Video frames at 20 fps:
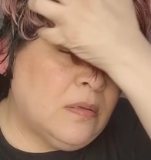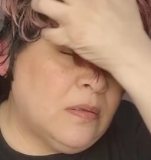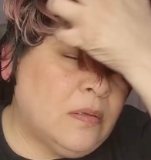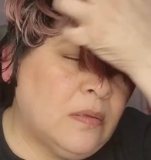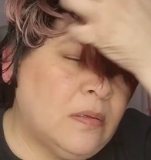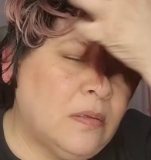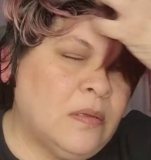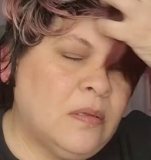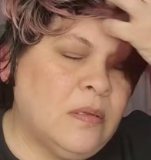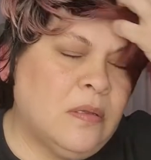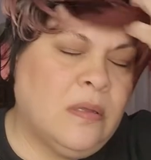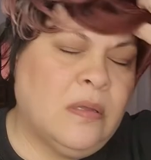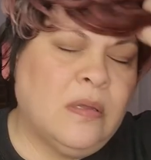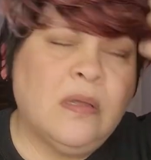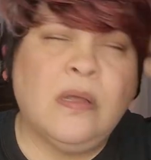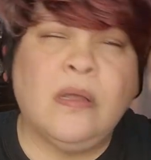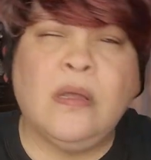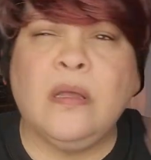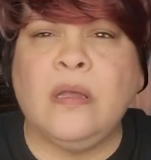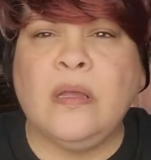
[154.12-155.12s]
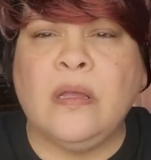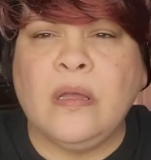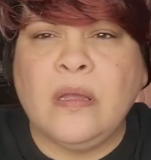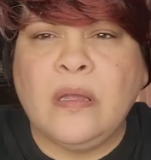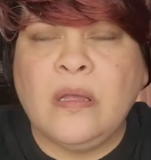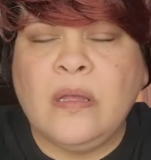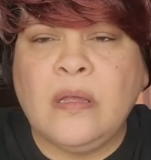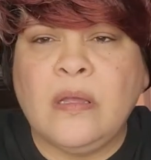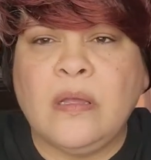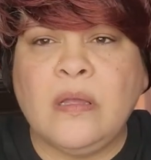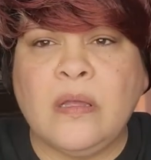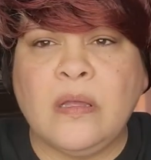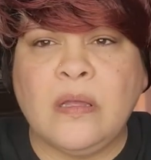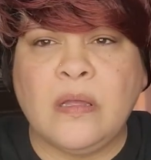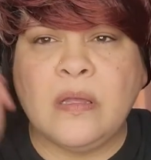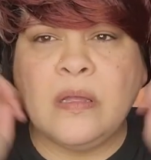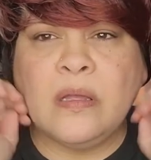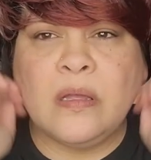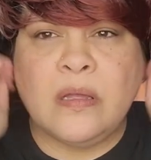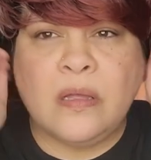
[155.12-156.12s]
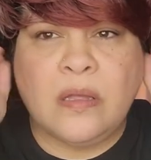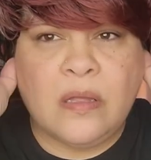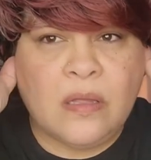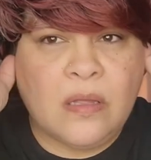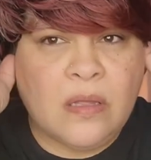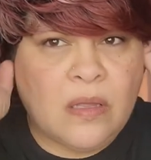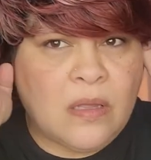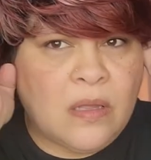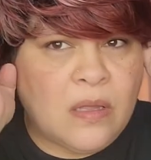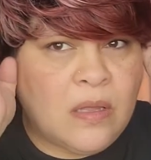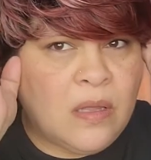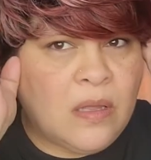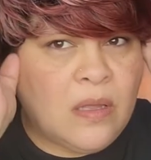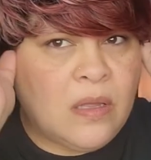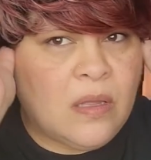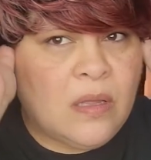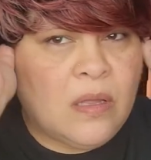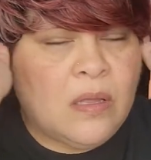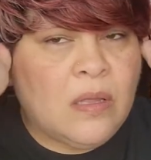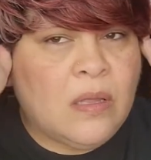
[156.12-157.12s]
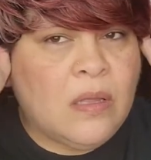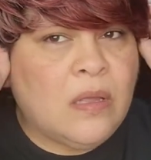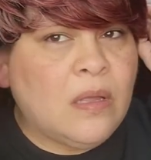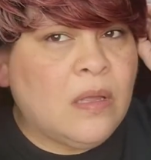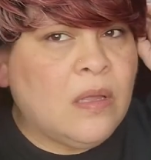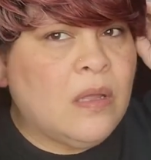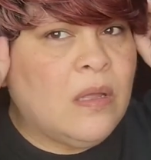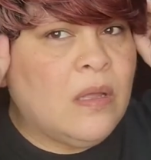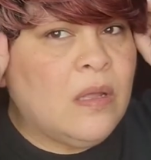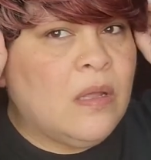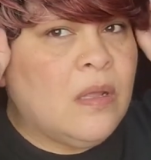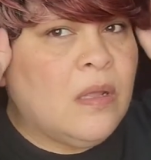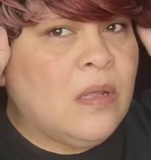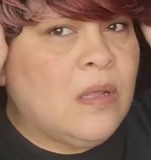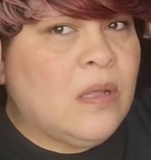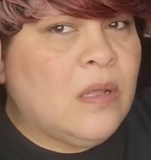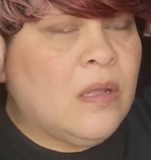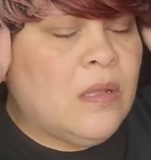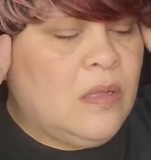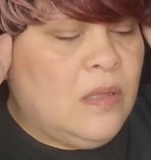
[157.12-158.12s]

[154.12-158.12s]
No one is speaking in this clip.